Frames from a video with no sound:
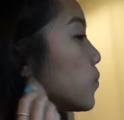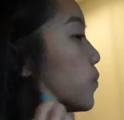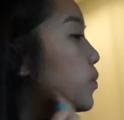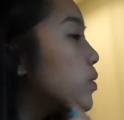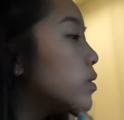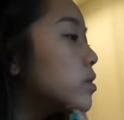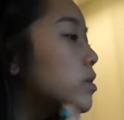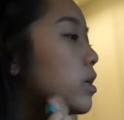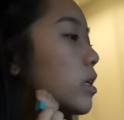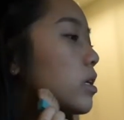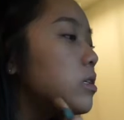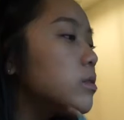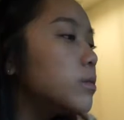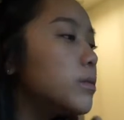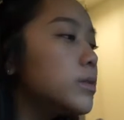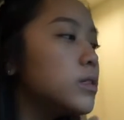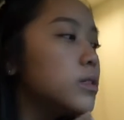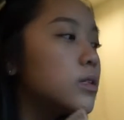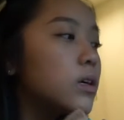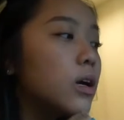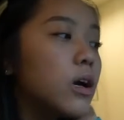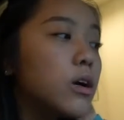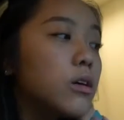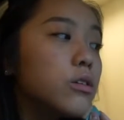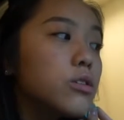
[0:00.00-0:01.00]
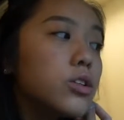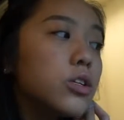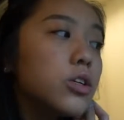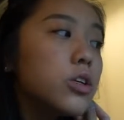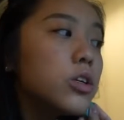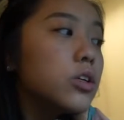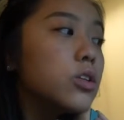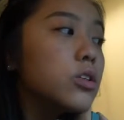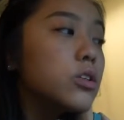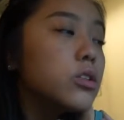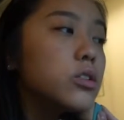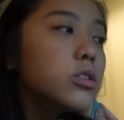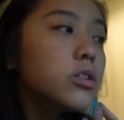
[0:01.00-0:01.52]
Besides my style
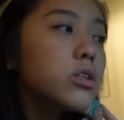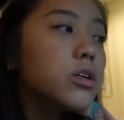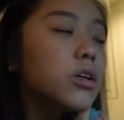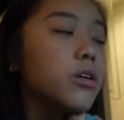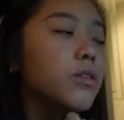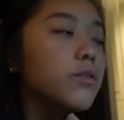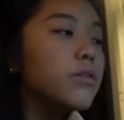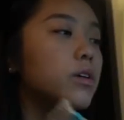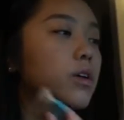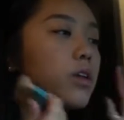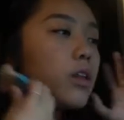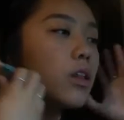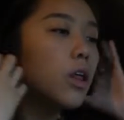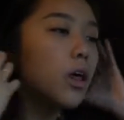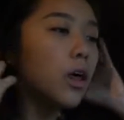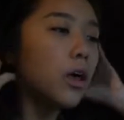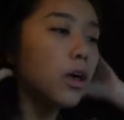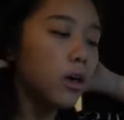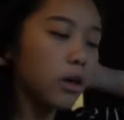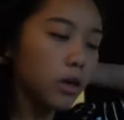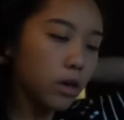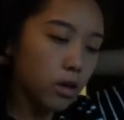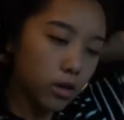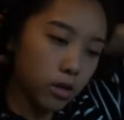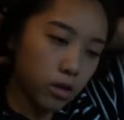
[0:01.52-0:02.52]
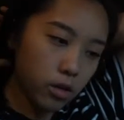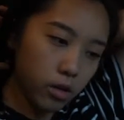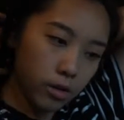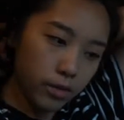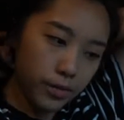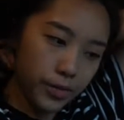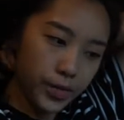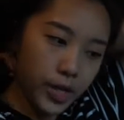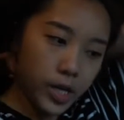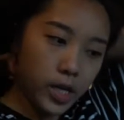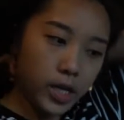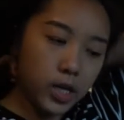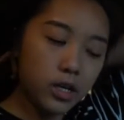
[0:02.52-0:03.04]
change, I feel like
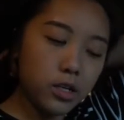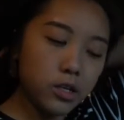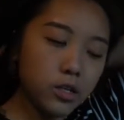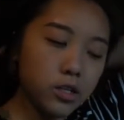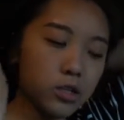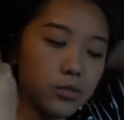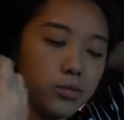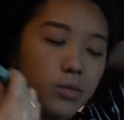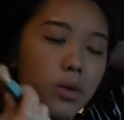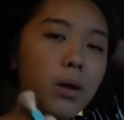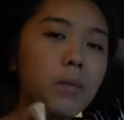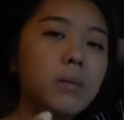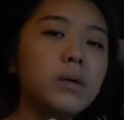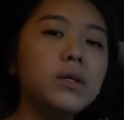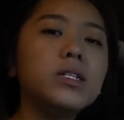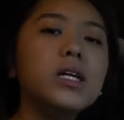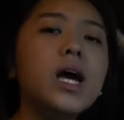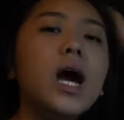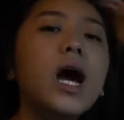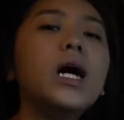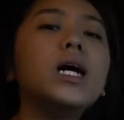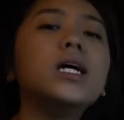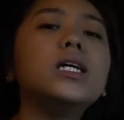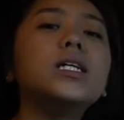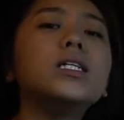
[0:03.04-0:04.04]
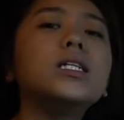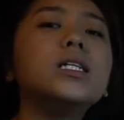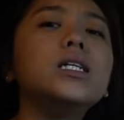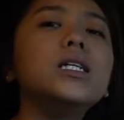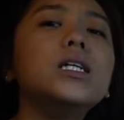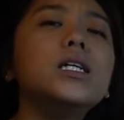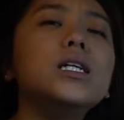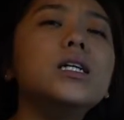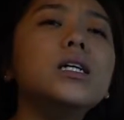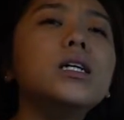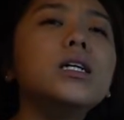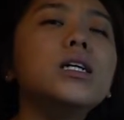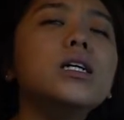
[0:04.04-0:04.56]
just my
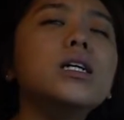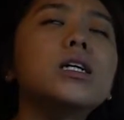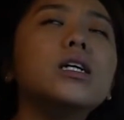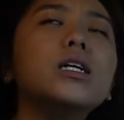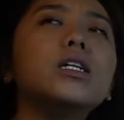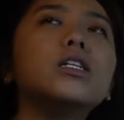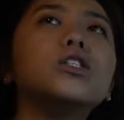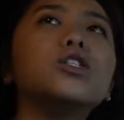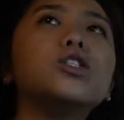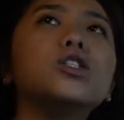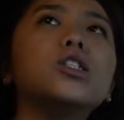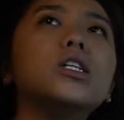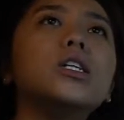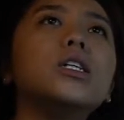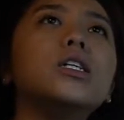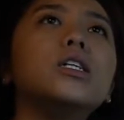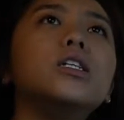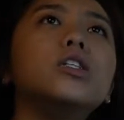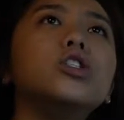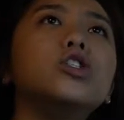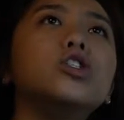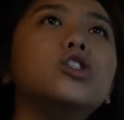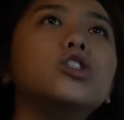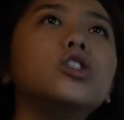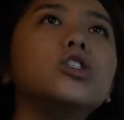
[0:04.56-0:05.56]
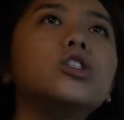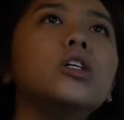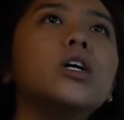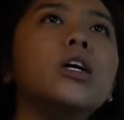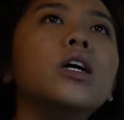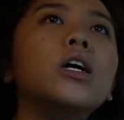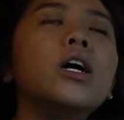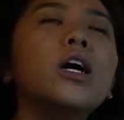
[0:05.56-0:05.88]
mentality has changed.